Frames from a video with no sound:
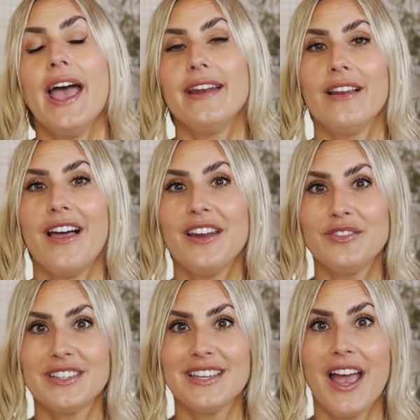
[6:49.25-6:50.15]
And a lot
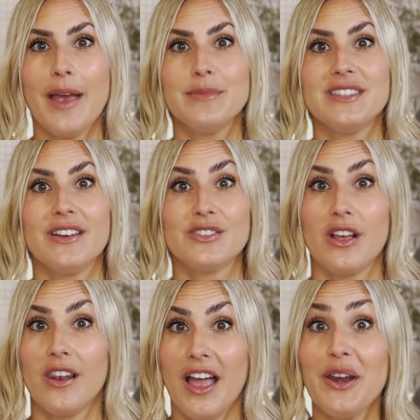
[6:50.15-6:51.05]
of the times there's
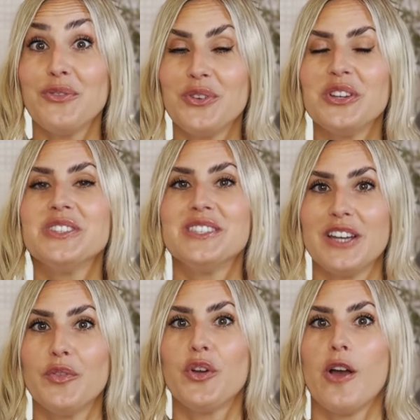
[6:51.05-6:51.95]
a lot of good
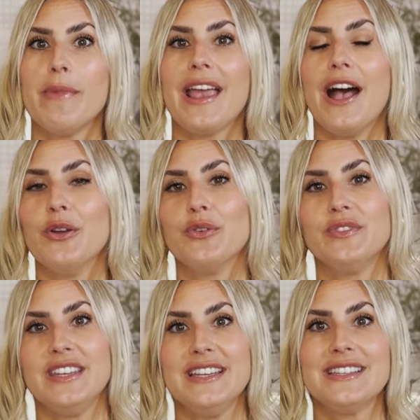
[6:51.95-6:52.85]
stuff coming out
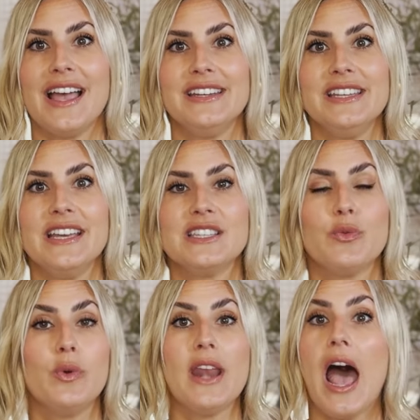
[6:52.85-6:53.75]
of these
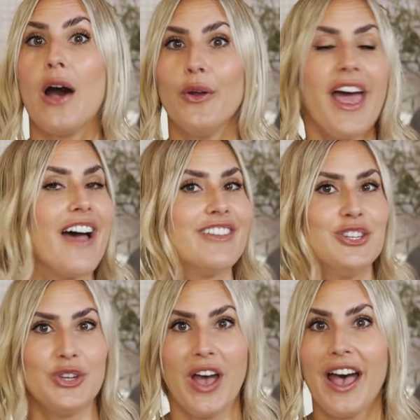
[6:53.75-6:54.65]
ideas without
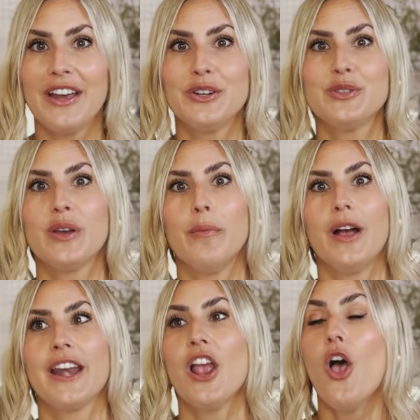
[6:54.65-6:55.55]
having to hire
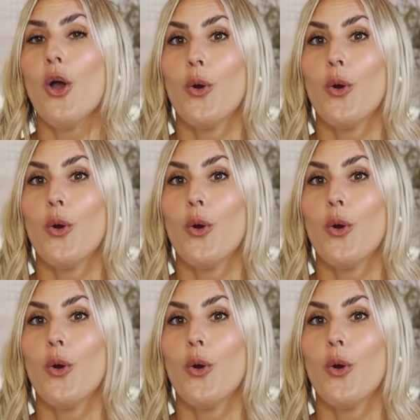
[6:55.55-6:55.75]
somebody